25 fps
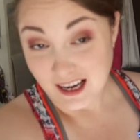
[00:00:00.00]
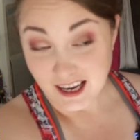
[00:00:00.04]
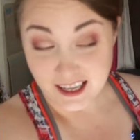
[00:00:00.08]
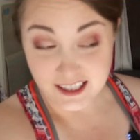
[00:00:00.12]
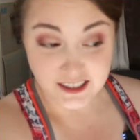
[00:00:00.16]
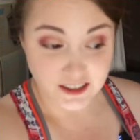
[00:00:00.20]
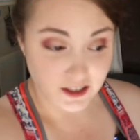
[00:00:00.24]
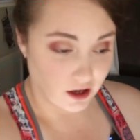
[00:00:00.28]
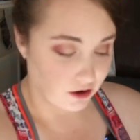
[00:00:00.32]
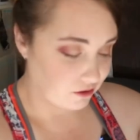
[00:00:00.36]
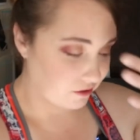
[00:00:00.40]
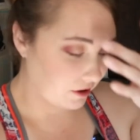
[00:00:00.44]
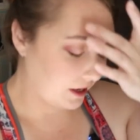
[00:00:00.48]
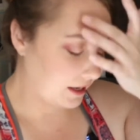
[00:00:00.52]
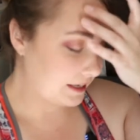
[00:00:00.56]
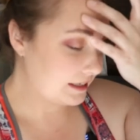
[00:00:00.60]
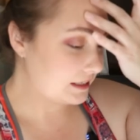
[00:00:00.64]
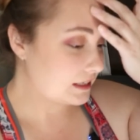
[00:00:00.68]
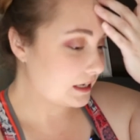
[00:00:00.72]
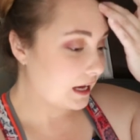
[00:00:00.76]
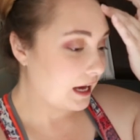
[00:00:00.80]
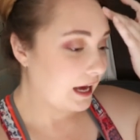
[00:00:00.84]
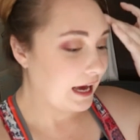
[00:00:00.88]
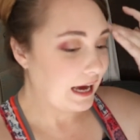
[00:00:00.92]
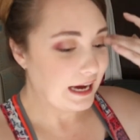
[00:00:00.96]
It's
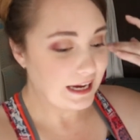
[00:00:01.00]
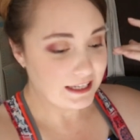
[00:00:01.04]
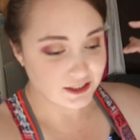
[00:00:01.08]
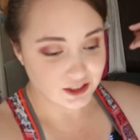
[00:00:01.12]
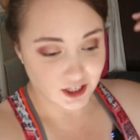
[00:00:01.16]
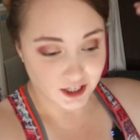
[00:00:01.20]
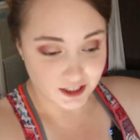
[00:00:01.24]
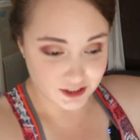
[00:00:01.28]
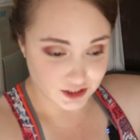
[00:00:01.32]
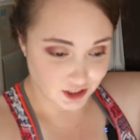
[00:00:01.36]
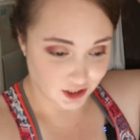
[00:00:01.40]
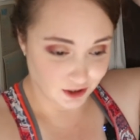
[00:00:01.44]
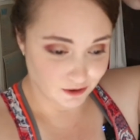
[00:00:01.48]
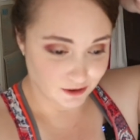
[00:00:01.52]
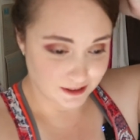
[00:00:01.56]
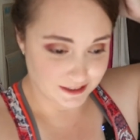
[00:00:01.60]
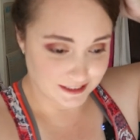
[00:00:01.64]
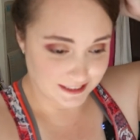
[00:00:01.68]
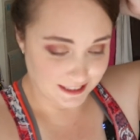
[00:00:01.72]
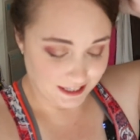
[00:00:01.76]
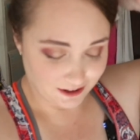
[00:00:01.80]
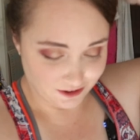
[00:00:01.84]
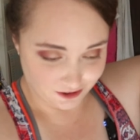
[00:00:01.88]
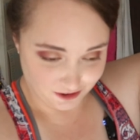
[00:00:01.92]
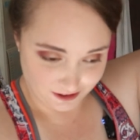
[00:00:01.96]
alright. It's not as cute
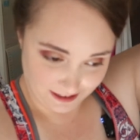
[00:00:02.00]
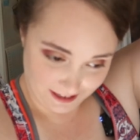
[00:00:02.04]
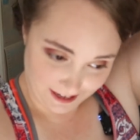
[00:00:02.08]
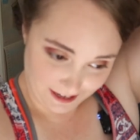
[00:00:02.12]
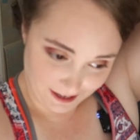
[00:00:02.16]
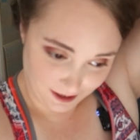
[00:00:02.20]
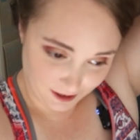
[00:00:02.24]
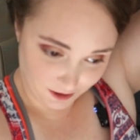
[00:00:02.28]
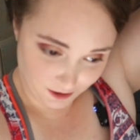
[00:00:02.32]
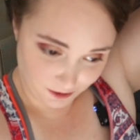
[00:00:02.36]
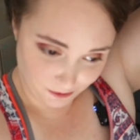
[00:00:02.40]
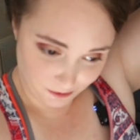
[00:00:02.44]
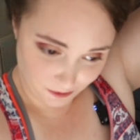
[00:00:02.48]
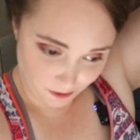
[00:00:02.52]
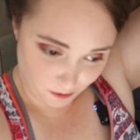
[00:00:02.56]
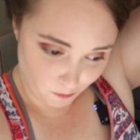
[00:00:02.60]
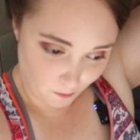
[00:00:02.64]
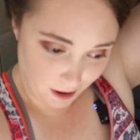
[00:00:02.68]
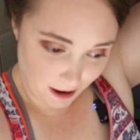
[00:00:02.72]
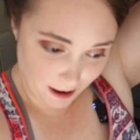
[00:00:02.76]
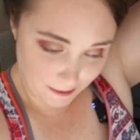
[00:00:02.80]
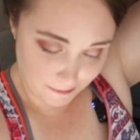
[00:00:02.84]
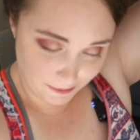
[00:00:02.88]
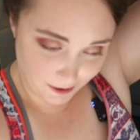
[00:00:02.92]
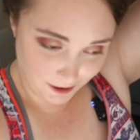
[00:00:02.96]
as the other day and I don't know
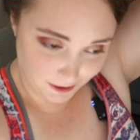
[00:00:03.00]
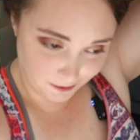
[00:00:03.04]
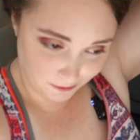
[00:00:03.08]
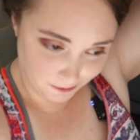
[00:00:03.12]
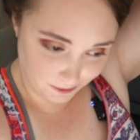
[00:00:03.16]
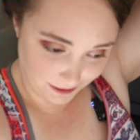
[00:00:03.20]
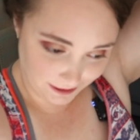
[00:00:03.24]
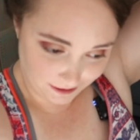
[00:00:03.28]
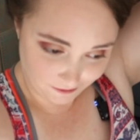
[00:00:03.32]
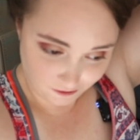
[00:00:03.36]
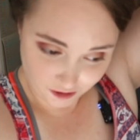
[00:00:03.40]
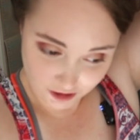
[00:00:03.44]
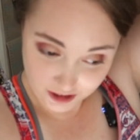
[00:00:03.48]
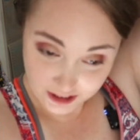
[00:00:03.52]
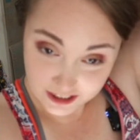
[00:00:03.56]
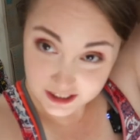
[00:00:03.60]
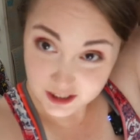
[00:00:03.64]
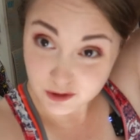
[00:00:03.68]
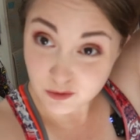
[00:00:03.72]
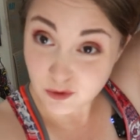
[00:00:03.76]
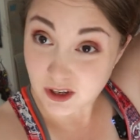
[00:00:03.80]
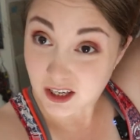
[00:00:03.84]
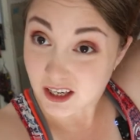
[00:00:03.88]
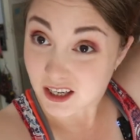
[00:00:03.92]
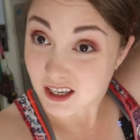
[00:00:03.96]
why, but whatever, it
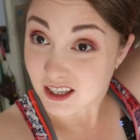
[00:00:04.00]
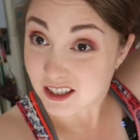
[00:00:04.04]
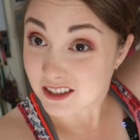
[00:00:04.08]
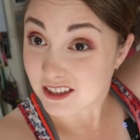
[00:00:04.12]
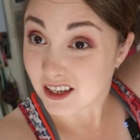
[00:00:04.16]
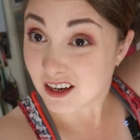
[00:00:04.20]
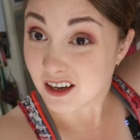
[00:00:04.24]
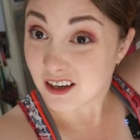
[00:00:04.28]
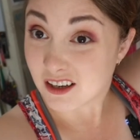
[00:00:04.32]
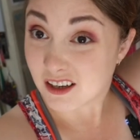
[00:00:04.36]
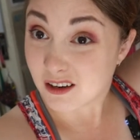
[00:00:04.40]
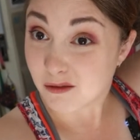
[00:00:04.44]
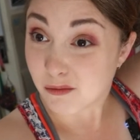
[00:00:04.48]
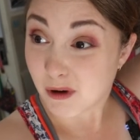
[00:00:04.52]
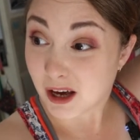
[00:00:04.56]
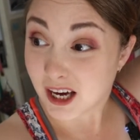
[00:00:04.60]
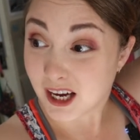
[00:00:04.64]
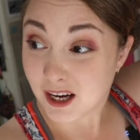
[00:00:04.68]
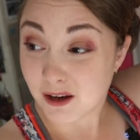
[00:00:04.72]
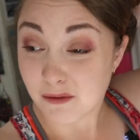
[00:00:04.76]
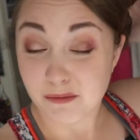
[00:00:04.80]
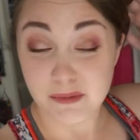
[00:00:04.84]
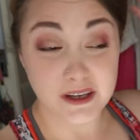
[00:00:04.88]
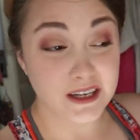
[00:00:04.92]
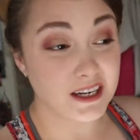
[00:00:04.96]
is what it is. And I did
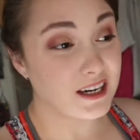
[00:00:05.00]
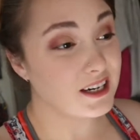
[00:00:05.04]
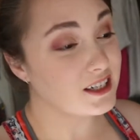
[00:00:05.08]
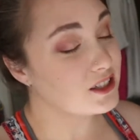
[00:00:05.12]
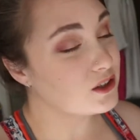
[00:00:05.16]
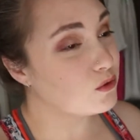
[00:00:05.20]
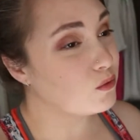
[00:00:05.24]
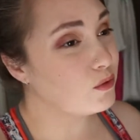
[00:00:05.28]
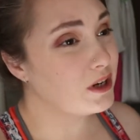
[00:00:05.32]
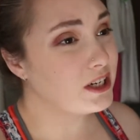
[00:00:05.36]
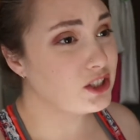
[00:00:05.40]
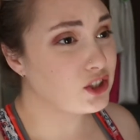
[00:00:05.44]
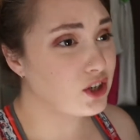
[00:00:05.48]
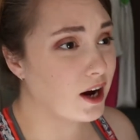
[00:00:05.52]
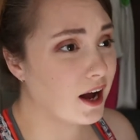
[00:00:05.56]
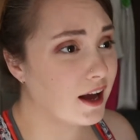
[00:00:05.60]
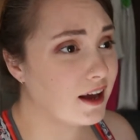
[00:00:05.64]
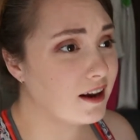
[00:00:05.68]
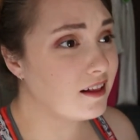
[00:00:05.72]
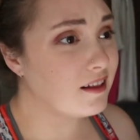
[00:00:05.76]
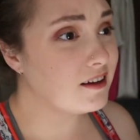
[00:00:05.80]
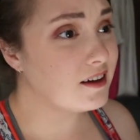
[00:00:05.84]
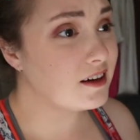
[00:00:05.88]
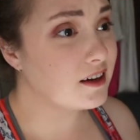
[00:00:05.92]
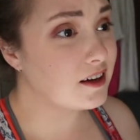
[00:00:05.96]
makeup because we
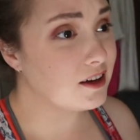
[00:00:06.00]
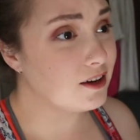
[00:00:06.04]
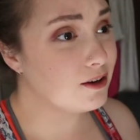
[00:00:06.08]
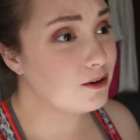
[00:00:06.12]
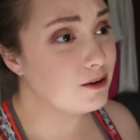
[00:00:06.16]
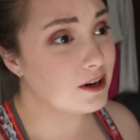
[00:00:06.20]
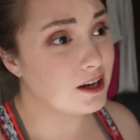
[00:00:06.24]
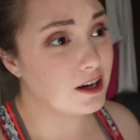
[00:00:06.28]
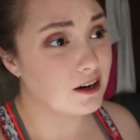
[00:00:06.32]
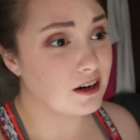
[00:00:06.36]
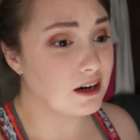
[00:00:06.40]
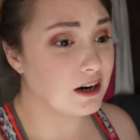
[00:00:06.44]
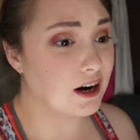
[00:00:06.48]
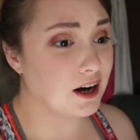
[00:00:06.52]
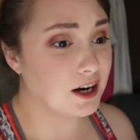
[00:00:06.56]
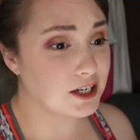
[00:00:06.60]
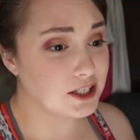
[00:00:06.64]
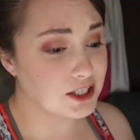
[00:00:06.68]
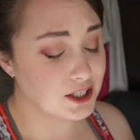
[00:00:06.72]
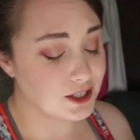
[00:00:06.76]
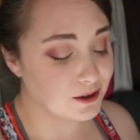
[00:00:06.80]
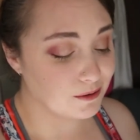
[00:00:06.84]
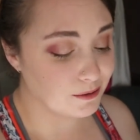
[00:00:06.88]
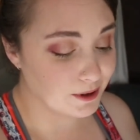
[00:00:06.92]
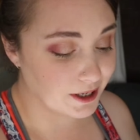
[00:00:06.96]
trying to look cute here in
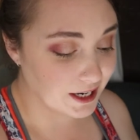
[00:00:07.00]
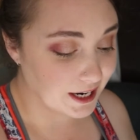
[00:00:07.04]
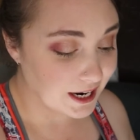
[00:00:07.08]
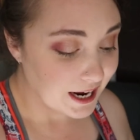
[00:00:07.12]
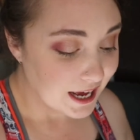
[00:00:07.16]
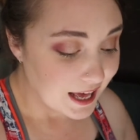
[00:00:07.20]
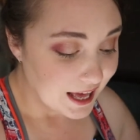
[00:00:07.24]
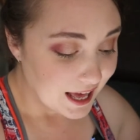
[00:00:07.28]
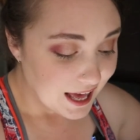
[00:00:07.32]
October.